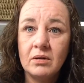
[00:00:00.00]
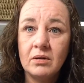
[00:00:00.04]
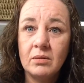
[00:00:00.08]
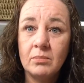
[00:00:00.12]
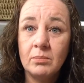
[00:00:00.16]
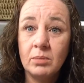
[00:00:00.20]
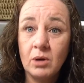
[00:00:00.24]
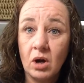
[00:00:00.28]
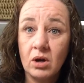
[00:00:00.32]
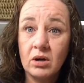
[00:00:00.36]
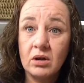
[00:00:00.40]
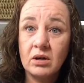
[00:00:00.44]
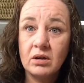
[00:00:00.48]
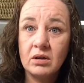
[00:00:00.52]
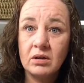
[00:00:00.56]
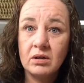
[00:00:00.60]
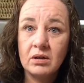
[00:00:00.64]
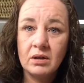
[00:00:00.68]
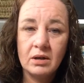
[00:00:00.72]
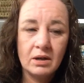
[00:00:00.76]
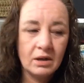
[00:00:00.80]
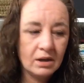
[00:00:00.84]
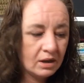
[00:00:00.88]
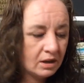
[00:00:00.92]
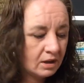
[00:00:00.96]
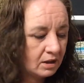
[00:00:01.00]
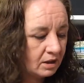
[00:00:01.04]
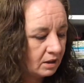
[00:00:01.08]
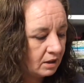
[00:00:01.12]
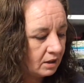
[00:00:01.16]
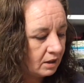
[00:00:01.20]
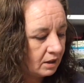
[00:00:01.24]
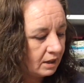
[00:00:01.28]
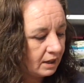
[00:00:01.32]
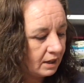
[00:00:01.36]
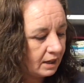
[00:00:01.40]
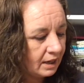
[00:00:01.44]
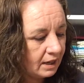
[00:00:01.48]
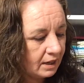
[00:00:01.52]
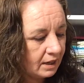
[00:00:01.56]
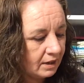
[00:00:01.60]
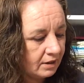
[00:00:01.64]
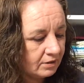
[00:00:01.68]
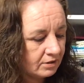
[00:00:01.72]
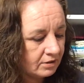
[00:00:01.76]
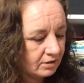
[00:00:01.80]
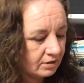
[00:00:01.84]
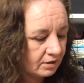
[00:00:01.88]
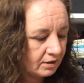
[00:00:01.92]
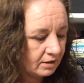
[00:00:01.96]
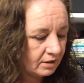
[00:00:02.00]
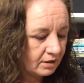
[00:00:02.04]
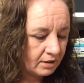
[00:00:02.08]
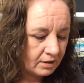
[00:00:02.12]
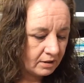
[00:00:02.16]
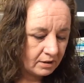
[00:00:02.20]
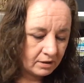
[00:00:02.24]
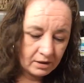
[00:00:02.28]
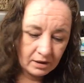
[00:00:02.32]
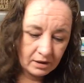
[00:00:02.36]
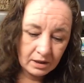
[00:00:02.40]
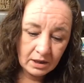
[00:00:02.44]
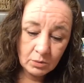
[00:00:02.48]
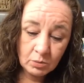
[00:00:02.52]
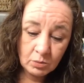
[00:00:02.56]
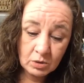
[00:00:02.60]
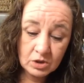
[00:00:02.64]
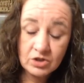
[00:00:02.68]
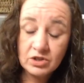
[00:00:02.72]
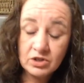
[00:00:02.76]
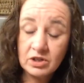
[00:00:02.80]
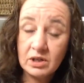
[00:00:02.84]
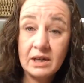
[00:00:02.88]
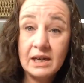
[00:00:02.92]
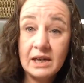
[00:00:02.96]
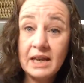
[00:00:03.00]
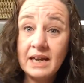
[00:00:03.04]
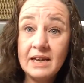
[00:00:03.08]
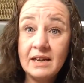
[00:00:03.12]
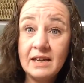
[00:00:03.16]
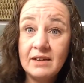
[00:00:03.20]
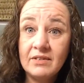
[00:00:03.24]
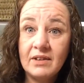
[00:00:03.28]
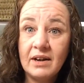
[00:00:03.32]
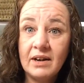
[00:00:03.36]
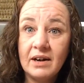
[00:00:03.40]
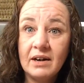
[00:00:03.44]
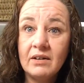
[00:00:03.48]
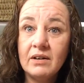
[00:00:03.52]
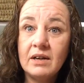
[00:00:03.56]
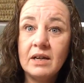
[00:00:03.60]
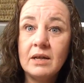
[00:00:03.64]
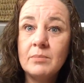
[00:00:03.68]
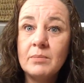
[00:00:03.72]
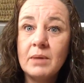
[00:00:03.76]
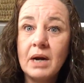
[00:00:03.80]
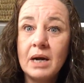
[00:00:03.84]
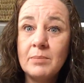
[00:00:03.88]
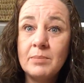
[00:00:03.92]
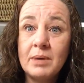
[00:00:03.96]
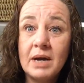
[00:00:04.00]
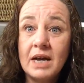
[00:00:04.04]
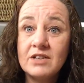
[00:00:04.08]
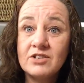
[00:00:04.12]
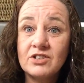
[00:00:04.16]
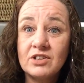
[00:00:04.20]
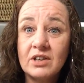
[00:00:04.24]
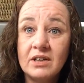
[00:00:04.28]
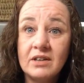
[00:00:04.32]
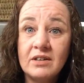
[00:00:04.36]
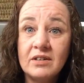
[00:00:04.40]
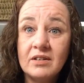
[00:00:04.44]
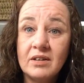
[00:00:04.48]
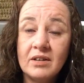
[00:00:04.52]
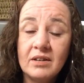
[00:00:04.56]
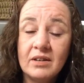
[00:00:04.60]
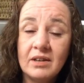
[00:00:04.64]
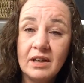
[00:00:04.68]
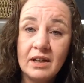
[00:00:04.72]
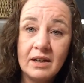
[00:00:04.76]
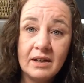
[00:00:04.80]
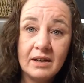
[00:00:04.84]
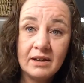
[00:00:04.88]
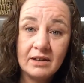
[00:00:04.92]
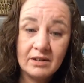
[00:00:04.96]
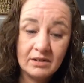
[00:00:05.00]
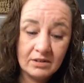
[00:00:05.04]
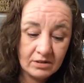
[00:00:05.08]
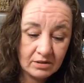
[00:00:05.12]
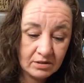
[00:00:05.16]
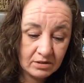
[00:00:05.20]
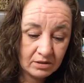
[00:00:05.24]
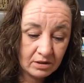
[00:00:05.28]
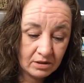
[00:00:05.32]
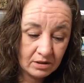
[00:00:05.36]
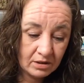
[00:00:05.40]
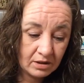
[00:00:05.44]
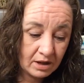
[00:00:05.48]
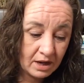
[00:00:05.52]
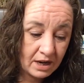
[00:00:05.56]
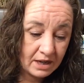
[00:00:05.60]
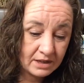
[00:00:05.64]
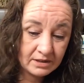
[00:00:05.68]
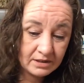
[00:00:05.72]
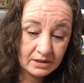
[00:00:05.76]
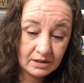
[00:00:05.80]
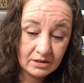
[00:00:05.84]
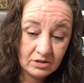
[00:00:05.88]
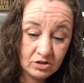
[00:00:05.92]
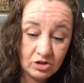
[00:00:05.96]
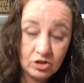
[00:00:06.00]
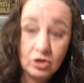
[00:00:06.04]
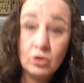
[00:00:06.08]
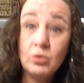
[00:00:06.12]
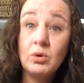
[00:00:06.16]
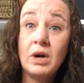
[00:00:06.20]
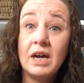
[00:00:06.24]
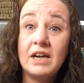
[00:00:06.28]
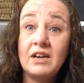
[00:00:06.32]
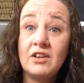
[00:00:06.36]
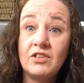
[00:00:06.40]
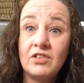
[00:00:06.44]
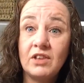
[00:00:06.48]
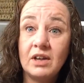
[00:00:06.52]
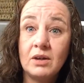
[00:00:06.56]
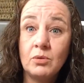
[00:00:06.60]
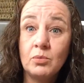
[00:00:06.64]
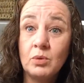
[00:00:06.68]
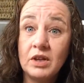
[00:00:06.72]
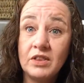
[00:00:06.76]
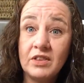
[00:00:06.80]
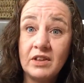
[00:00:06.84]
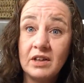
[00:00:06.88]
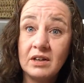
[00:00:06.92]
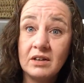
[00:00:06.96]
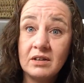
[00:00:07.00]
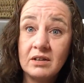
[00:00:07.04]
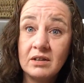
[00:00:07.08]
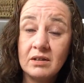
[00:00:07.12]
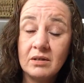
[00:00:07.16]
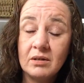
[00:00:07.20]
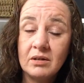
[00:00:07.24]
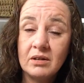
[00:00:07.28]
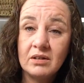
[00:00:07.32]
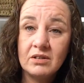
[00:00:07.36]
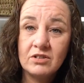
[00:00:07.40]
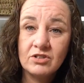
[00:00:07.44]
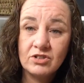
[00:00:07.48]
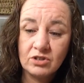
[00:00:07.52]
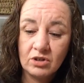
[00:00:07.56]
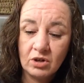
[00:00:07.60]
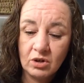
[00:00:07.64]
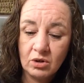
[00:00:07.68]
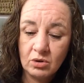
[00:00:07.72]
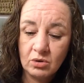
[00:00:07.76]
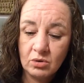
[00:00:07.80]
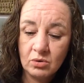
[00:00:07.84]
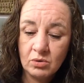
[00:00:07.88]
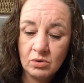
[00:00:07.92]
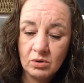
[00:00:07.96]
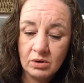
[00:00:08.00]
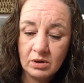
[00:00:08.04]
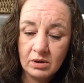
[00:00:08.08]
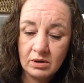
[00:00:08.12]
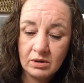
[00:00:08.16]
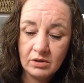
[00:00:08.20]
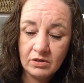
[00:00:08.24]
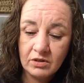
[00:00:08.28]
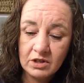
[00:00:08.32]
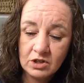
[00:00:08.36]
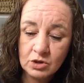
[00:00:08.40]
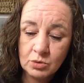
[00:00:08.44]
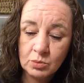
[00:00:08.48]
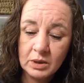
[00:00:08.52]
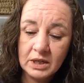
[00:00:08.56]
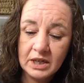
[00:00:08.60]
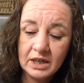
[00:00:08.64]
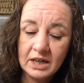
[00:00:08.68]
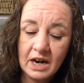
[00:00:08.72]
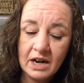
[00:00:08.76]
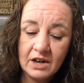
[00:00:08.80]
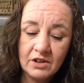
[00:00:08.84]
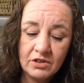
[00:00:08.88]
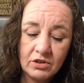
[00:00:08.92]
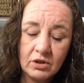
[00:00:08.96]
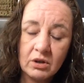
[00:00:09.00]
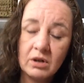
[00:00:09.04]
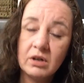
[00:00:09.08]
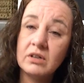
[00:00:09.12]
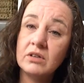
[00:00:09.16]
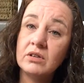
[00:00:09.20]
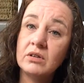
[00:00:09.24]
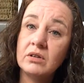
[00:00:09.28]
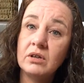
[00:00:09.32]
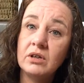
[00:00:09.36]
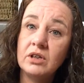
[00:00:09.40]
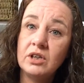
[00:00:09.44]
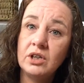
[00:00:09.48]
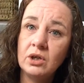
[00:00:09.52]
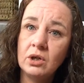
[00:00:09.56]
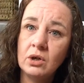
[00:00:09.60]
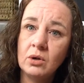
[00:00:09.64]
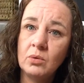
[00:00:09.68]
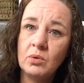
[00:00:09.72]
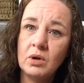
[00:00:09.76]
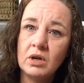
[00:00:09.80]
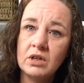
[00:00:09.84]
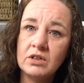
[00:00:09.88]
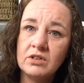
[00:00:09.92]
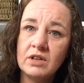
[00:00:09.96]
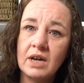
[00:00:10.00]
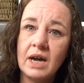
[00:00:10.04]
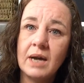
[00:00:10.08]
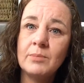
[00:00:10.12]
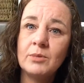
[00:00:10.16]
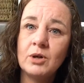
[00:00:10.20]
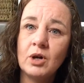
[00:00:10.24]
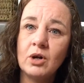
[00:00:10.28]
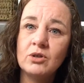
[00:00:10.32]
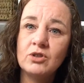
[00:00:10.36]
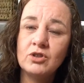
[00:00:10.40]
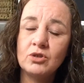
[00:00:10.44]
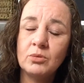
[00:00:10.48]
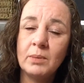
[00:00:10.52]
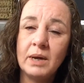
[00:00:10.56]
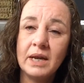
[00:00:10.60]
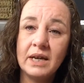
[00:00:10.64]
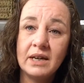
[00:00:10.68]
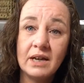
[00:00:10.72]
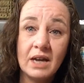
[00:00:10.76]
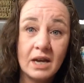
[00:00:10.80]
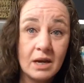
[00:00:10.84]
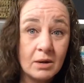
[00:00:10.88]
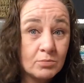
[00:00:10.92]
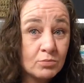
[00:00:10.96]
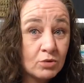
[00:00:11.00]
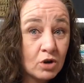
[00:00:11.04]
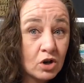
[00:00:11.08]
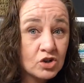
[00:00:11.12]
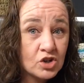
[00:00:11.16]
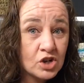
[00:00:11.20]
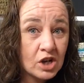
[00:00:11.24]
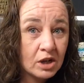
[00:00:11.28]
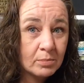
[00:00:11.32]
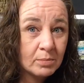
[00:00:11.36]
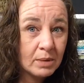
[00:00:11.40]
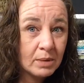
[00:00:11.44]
block. And it was laying there in my basket and I didn't do anything with it. So this week I thought, you know what, I'm going to make a project